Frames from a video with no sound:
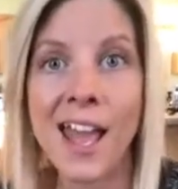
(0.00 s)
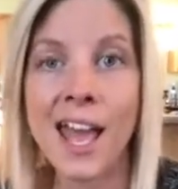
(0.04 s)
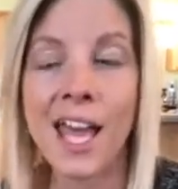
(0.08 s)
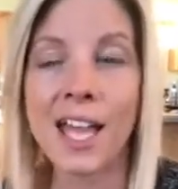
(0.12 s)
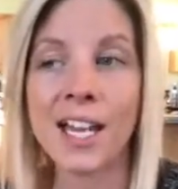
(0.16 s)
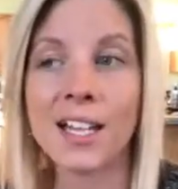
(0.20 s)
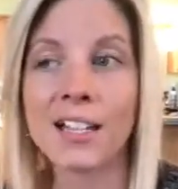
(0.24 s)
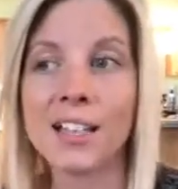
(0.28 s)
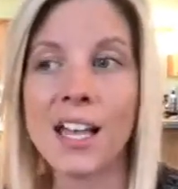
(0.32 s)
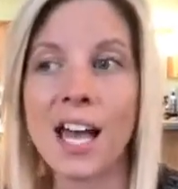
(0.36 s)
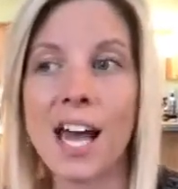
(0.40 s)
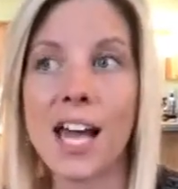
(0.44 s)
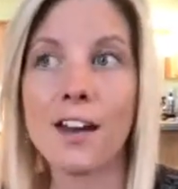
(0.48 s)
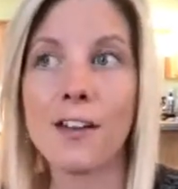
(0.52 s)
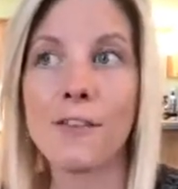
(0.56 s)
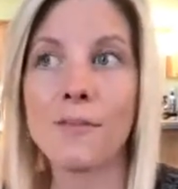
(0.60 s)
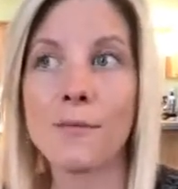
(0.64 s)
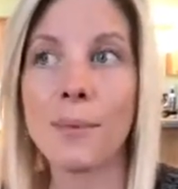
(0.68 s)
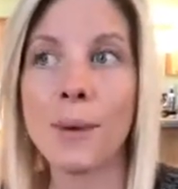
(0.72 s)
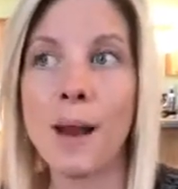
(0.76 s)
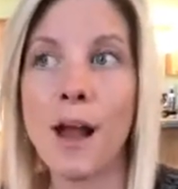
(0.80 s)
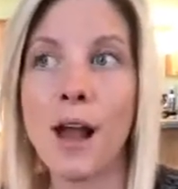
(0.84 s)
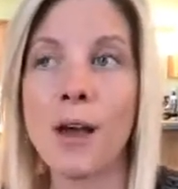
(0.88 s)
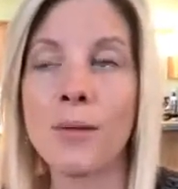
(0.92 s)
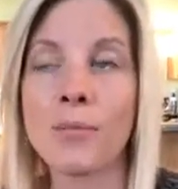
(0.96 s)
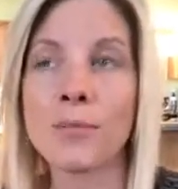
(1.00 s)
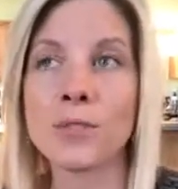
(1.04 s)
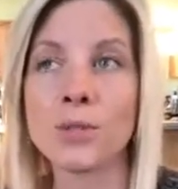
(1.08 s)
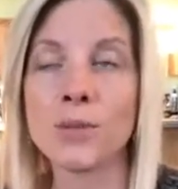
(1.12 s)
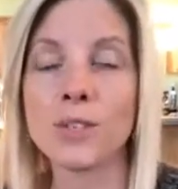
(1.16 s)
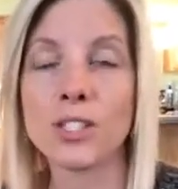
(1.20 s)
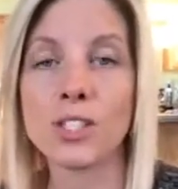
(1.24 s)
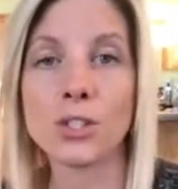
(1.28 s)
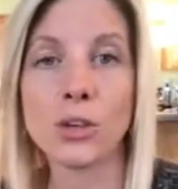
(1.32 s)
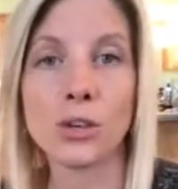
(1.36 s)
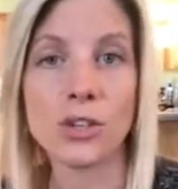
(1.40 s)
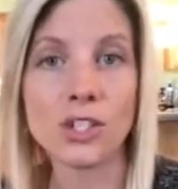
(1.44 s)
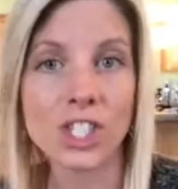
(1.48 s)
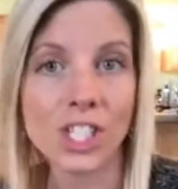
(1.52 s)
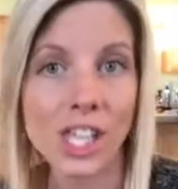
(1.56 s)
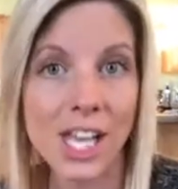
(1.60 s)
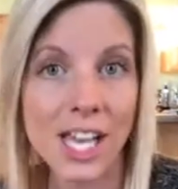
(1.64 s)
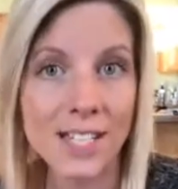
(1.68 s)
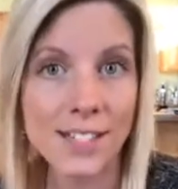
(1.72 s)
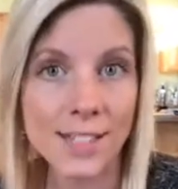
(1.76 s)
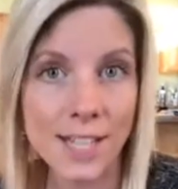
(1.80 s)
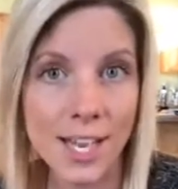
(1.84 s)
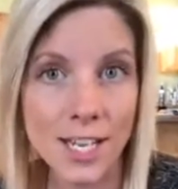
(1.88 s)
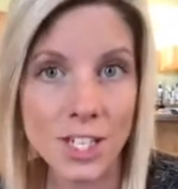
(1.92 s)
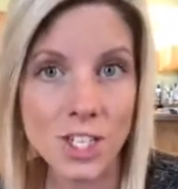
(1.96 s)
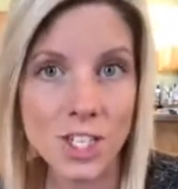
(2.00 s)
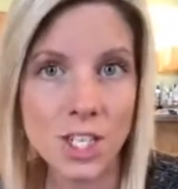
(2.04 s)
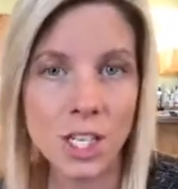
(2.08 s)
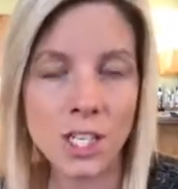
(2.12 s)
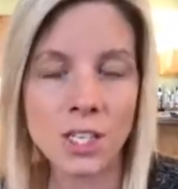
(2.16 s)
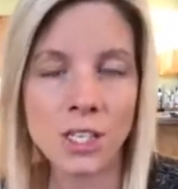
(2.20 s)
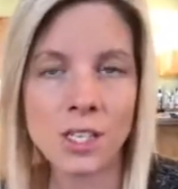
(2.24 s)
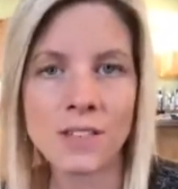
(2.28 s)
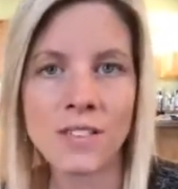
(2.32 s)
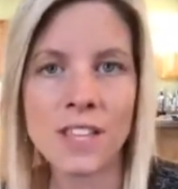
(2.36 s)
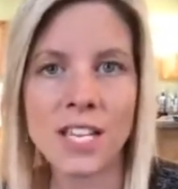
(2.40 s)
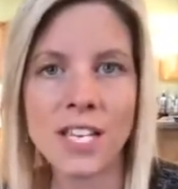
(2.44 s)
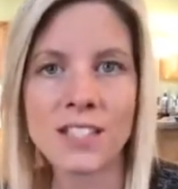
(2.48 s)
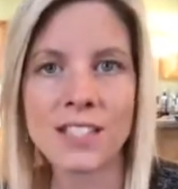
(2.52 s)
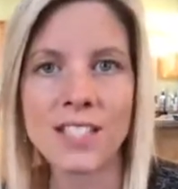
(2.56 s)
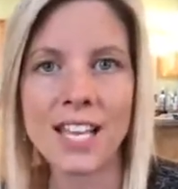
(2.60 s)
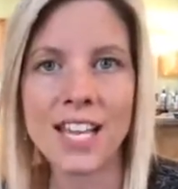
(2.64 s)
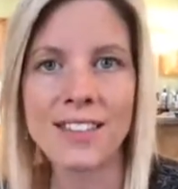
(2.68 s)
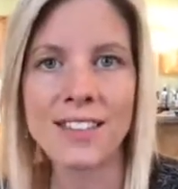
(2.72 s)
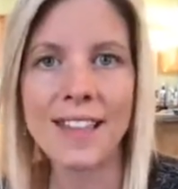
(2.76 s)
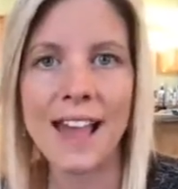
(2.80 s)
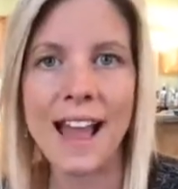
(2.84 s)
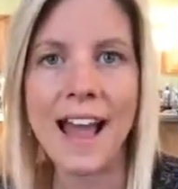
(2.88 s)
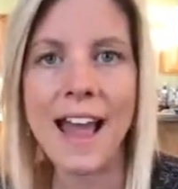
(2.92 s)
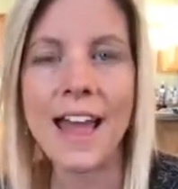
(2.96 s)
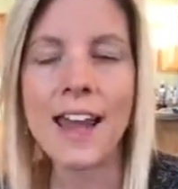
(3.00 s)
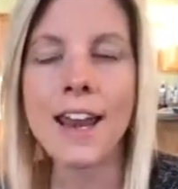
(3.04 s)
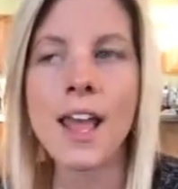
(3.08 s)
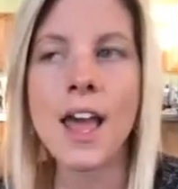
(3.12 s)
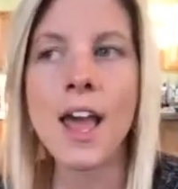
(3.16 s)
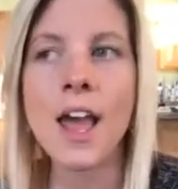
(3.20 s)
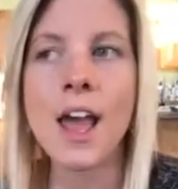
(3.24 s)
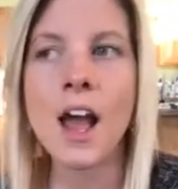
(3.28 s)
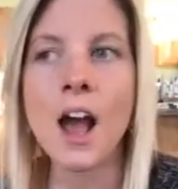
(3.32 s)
and a lot of problems with socialization and things like that,